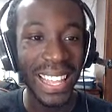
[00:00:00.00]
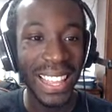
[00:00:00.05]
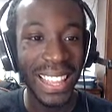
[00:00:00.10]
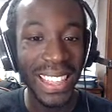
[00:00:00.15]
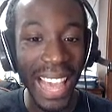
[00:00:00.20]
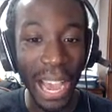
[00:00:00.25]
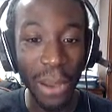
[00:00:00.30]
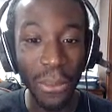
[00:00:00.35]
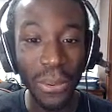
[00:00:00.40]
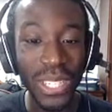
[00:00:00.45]

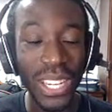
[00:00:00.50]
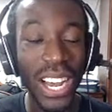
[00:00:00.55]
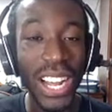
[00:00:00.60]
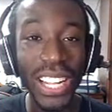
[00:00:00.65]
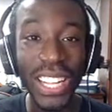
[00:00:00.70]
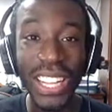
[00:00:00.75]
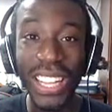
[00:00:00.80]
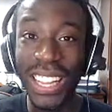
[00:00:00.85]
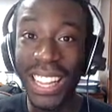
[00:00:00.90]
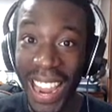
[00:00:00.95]
That was
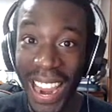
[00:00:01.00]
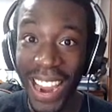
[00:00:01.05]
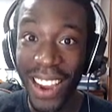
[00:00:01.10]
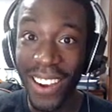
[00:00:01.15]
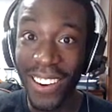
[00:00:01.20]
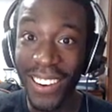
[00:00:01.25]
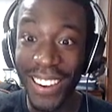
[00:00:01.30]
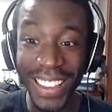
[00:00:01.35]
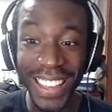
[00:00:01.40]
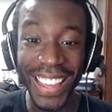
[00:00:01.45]

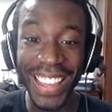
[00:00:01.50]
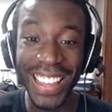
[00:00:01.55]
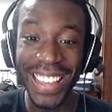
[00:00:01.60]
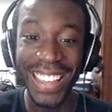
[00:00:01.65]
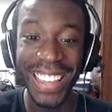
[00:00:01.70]
hilarious.